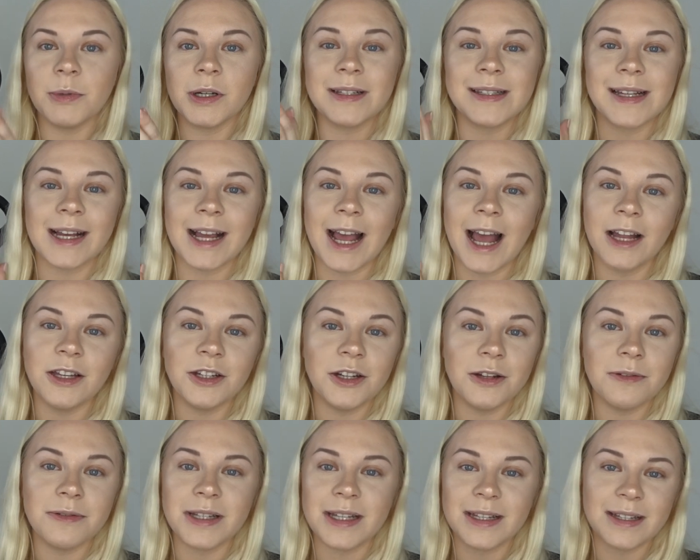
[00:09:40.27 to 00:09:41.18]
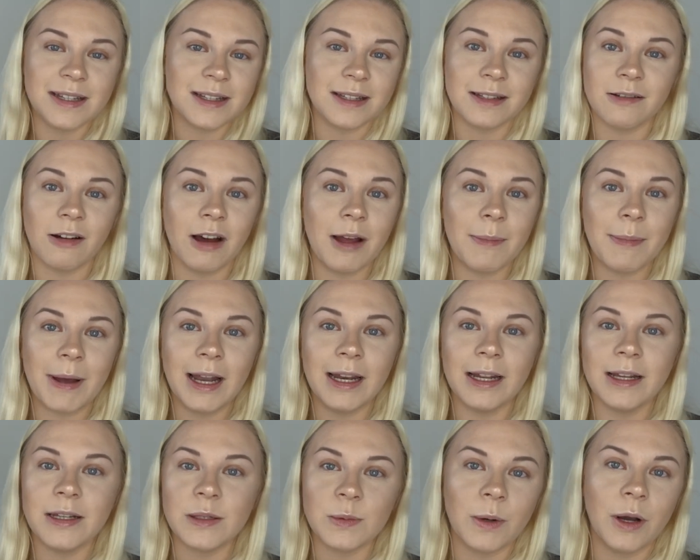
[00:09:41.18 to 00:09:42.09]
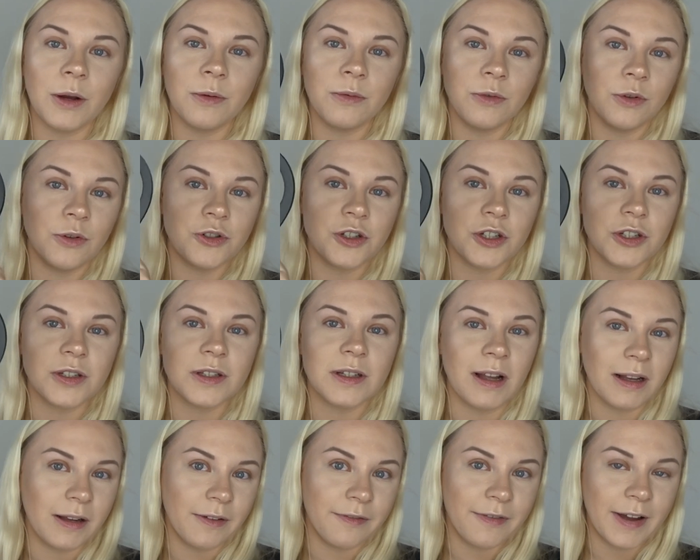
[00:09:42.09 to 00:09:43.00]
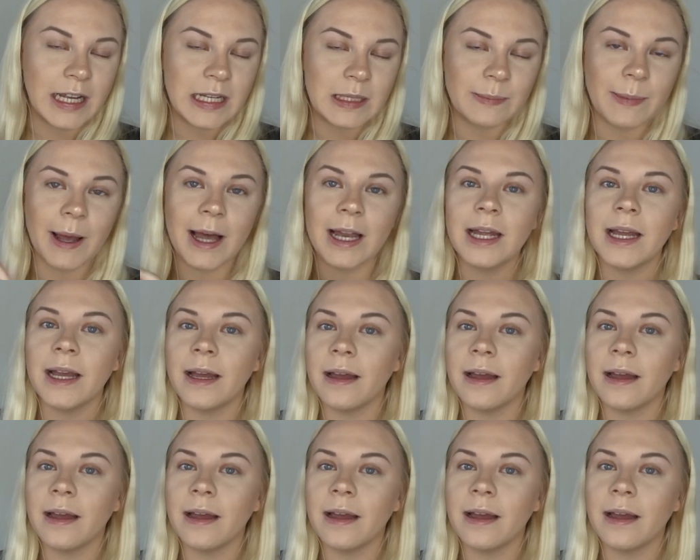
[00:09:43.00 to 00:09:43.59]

because I can use this as an eye palette as well, not just like a face palette.